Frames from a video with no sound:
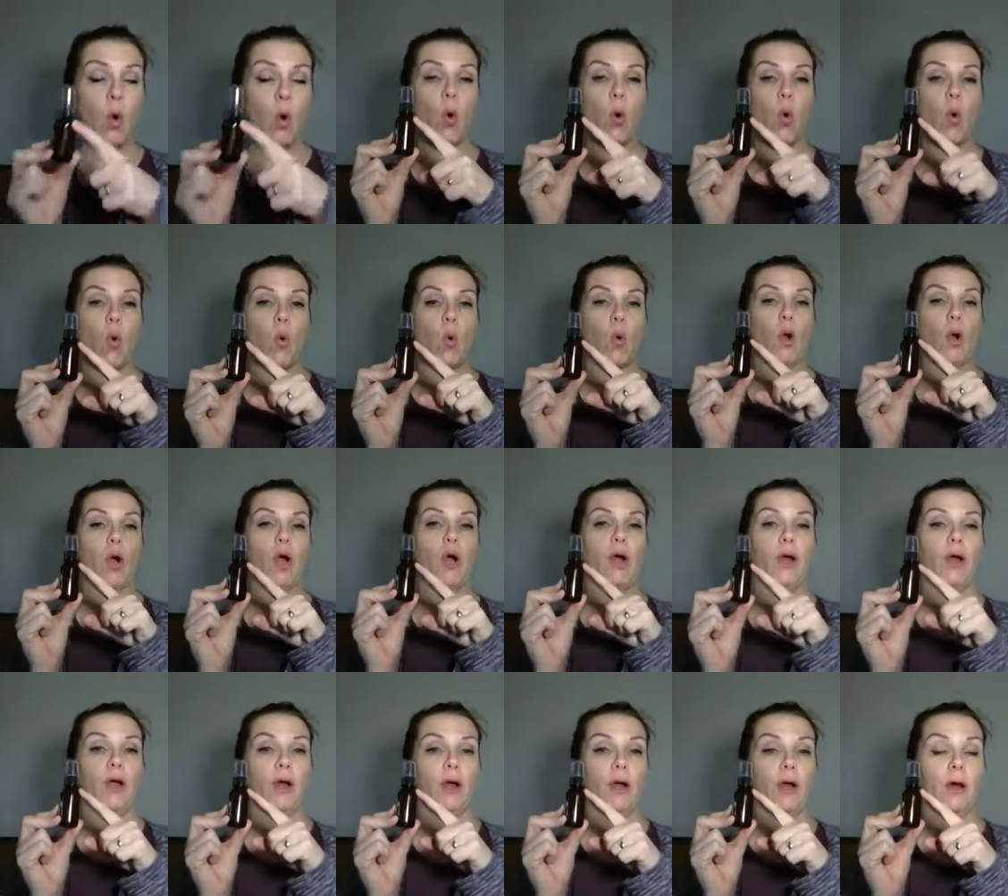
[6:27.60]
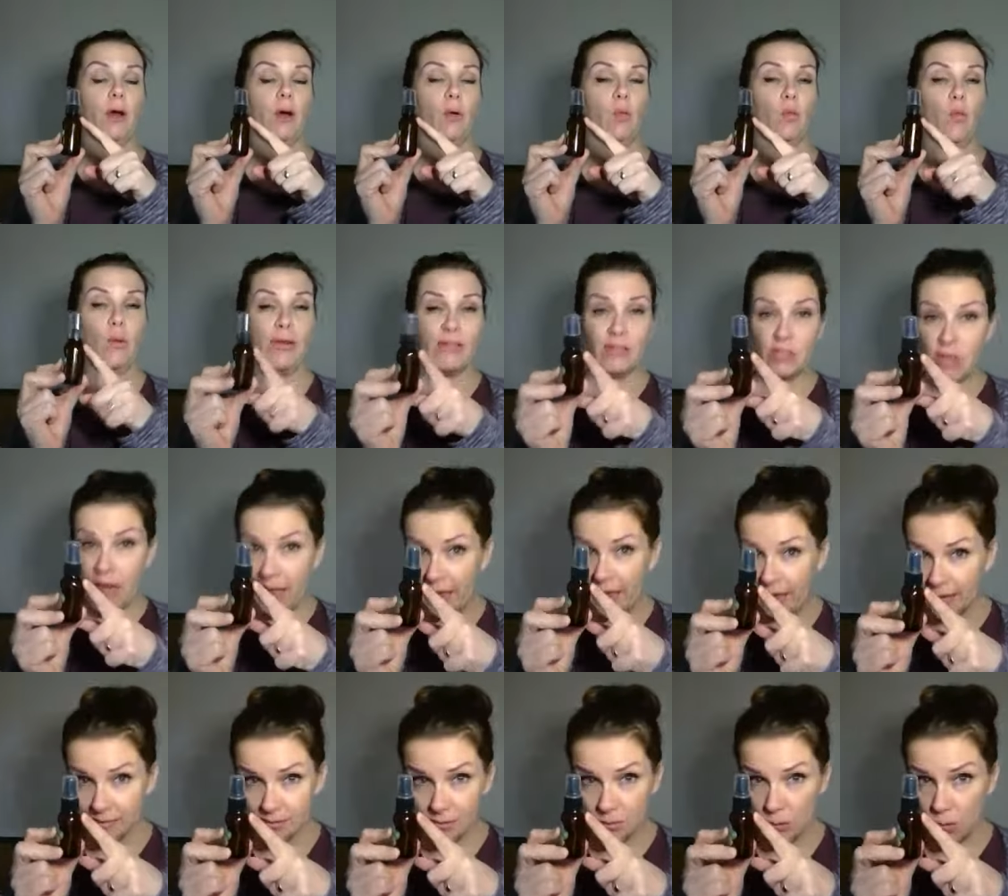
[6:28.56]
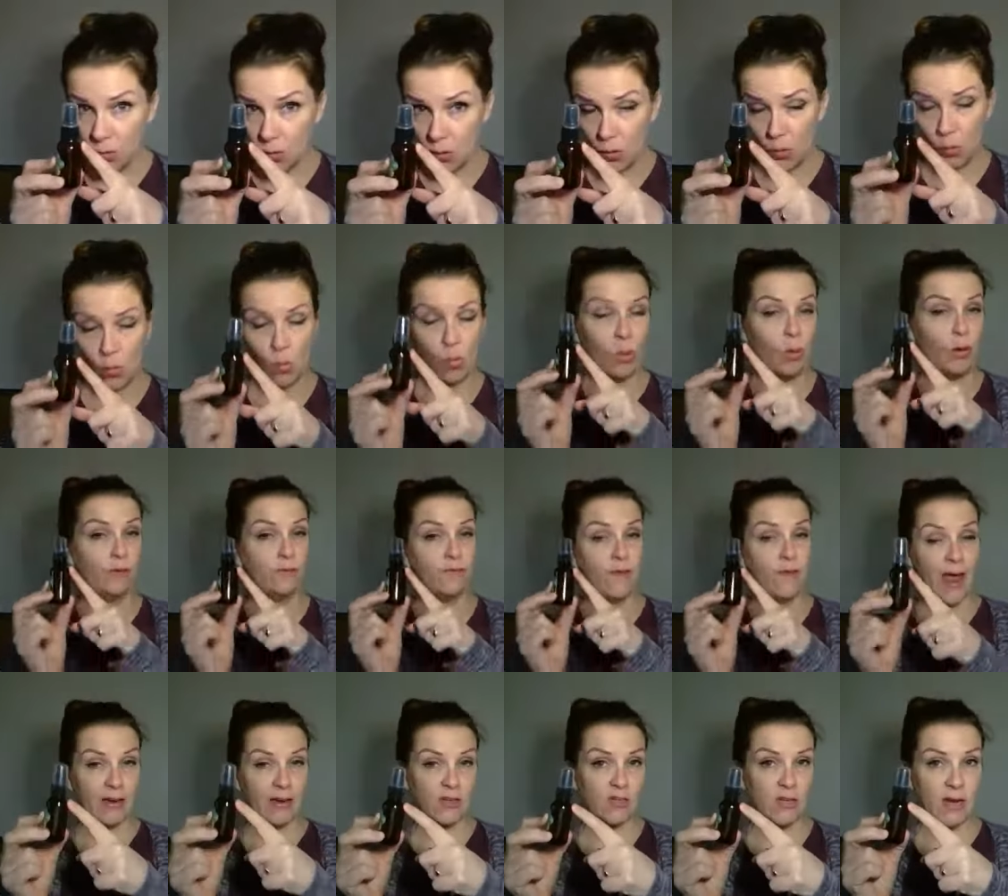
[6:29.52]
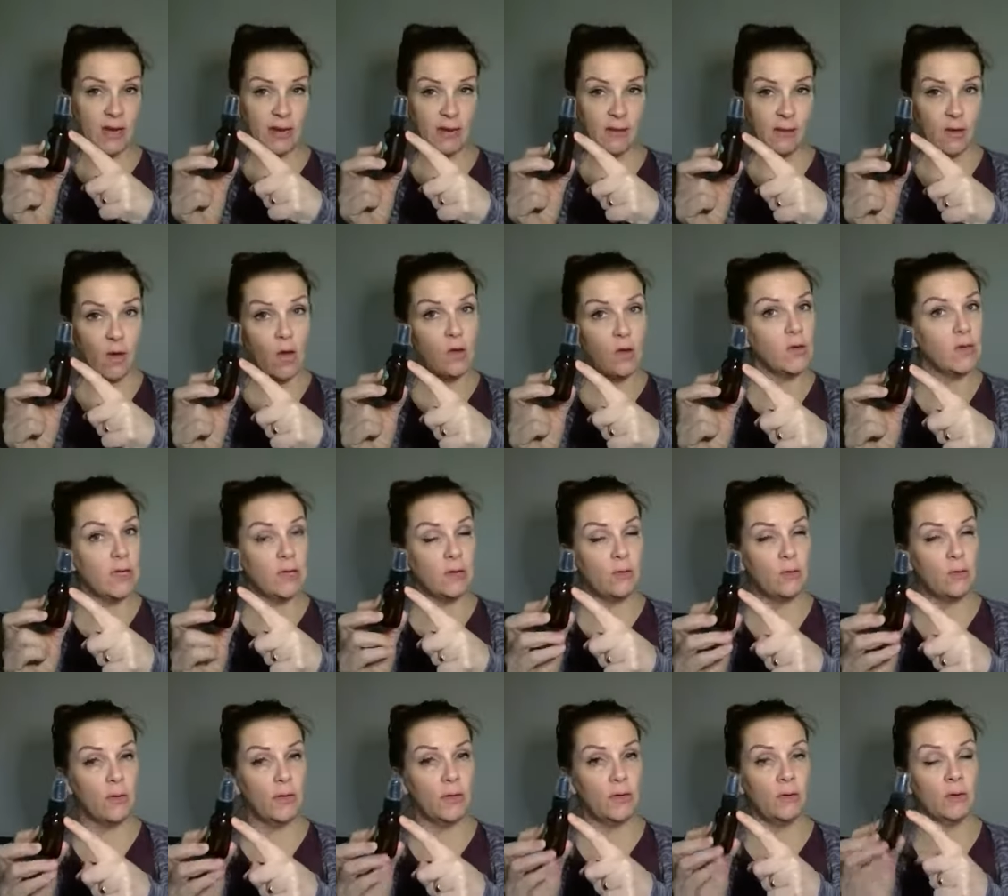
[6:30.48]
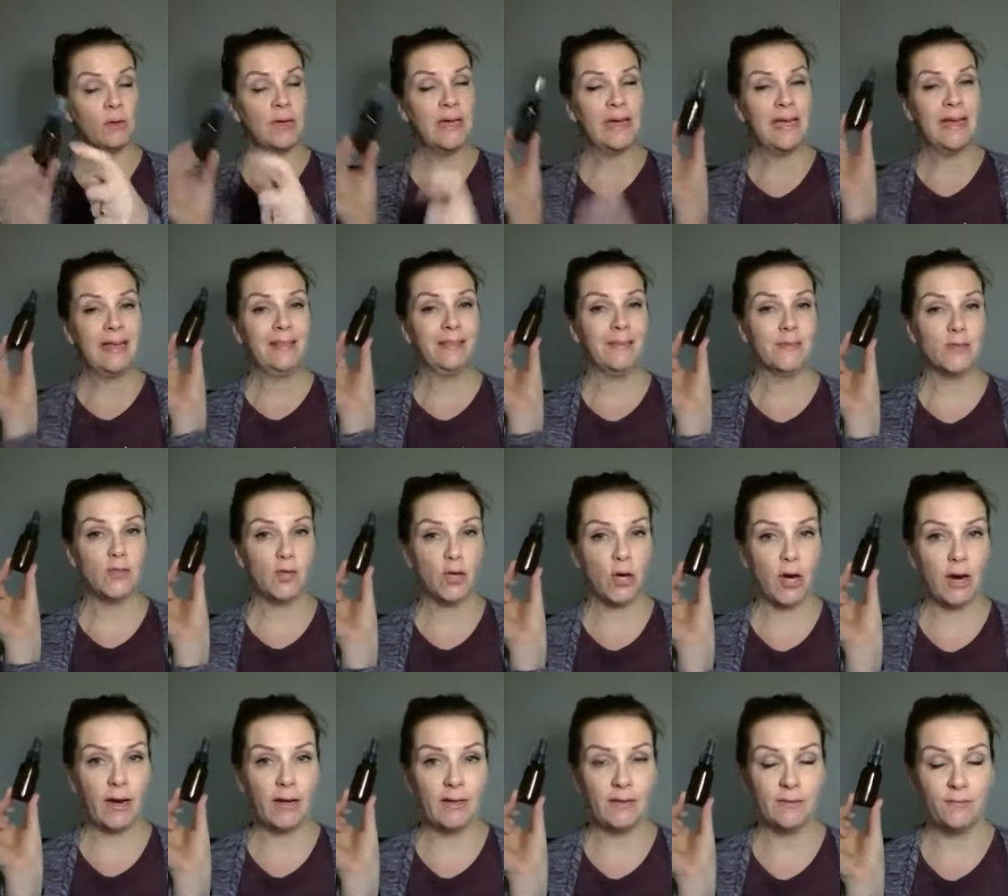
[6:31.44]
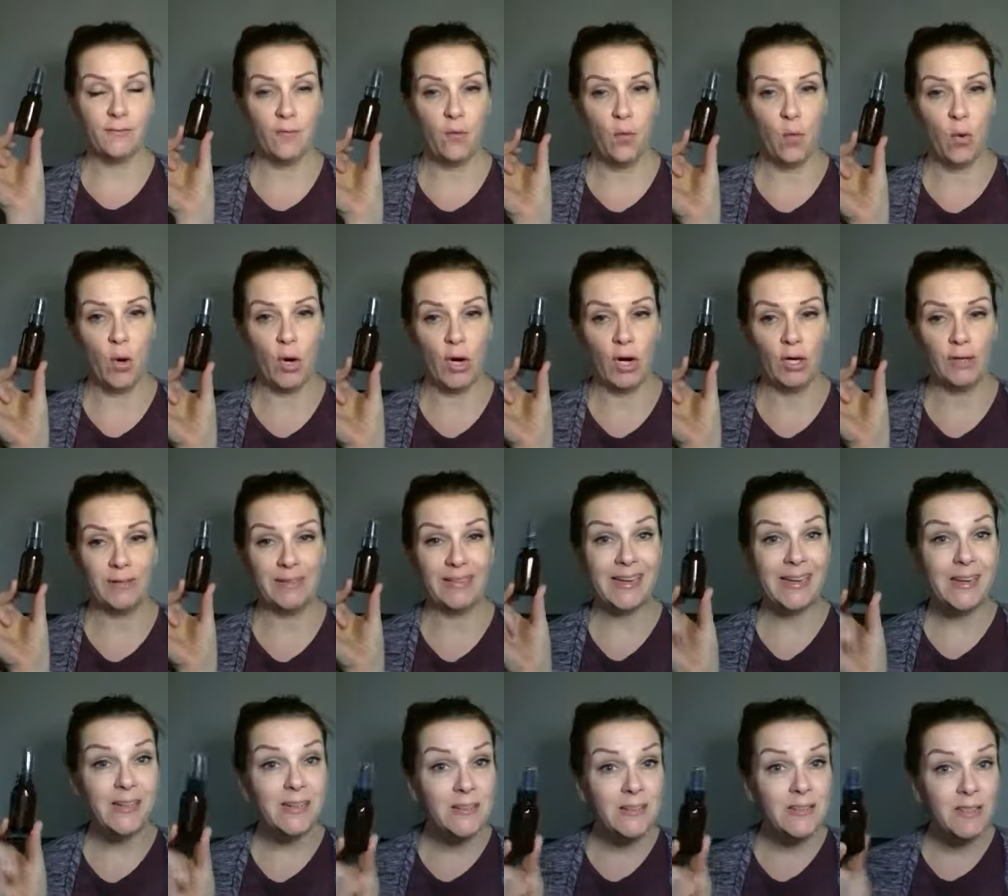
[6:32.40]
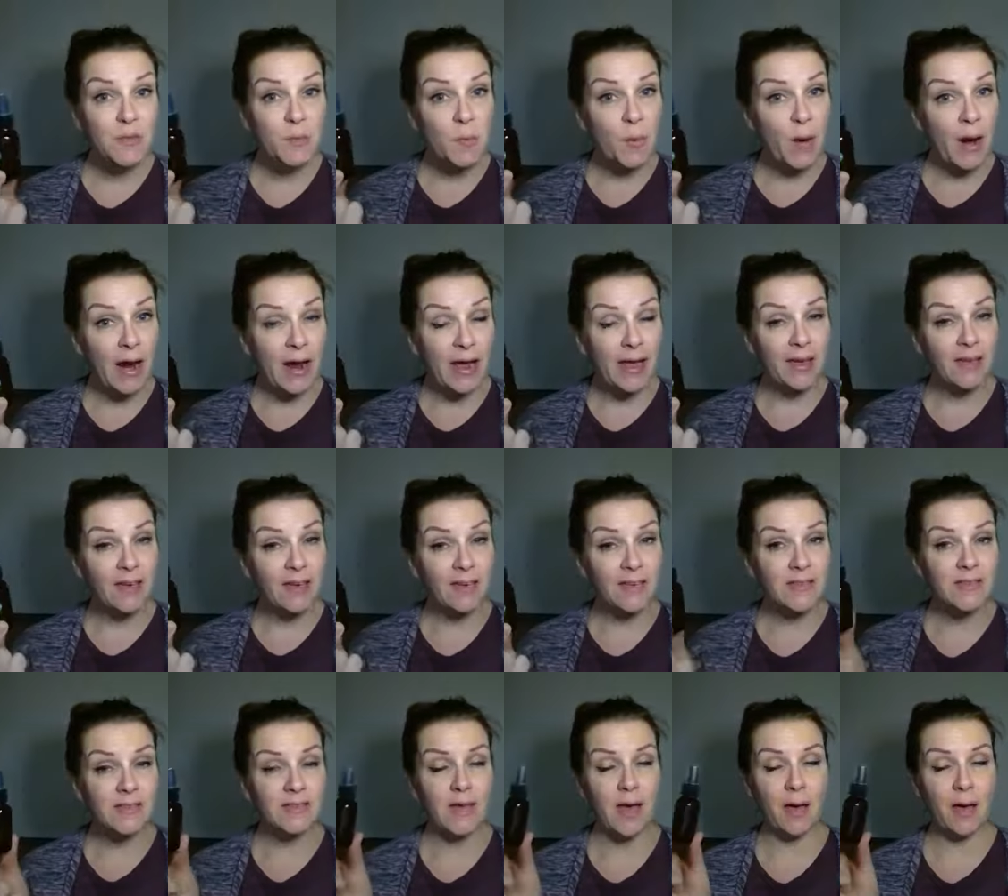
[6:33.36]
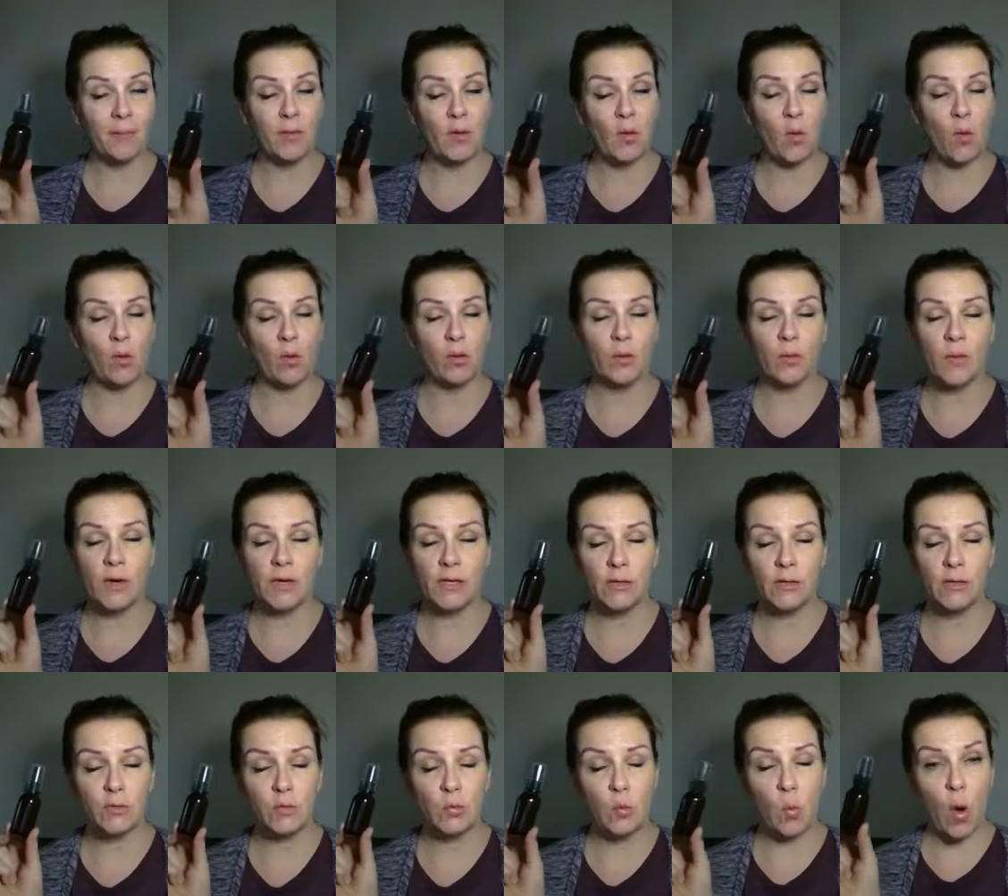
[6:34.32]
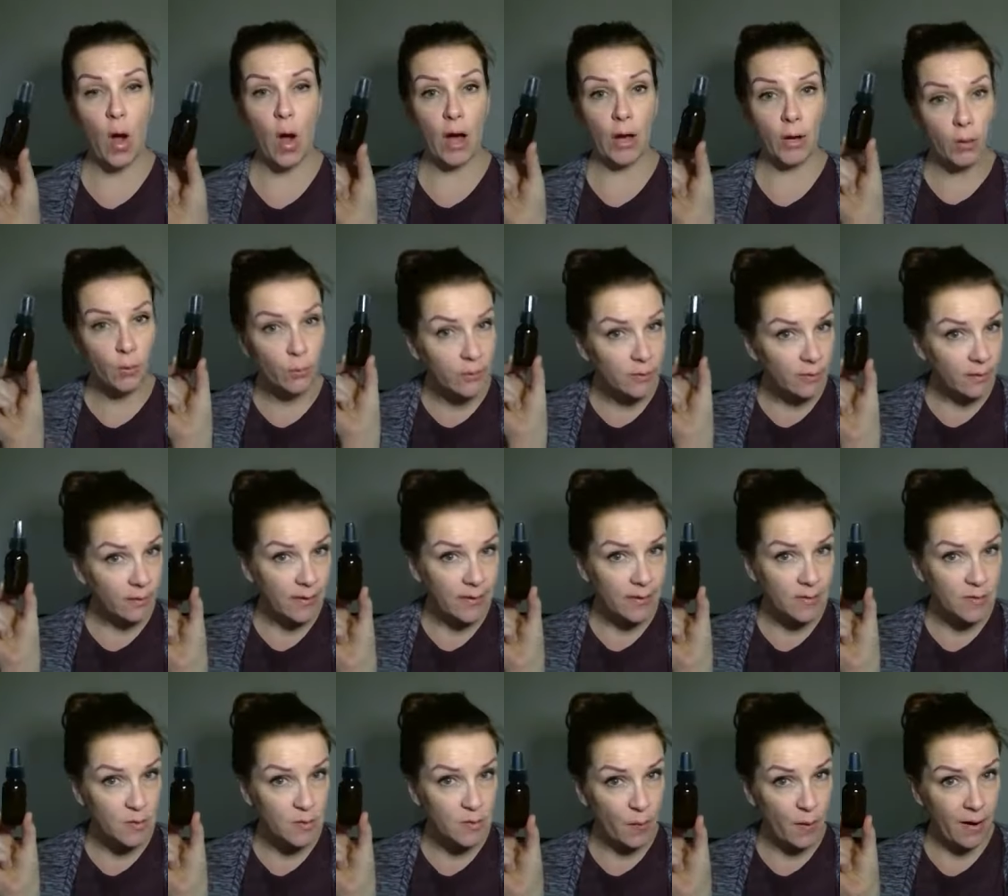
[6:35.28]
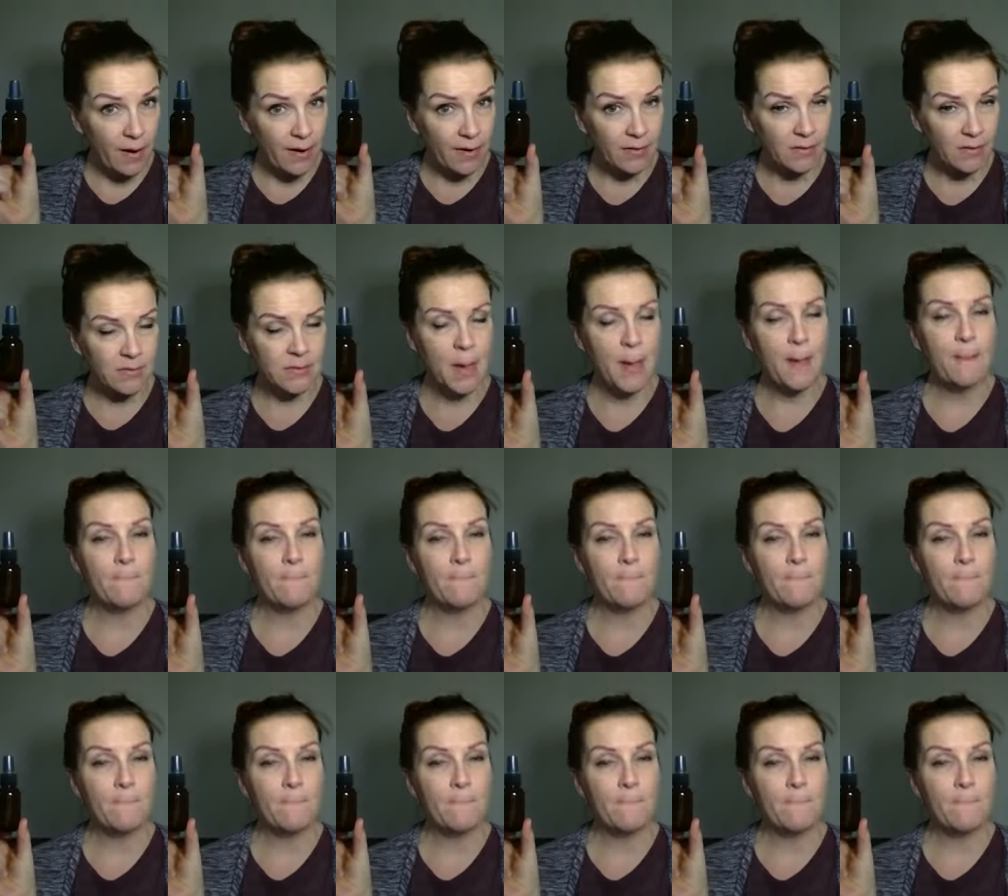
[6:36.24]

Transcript: or witch hazel or fractionated coconut oil. These are great for linen sprays. You only want to use water with linen sprays.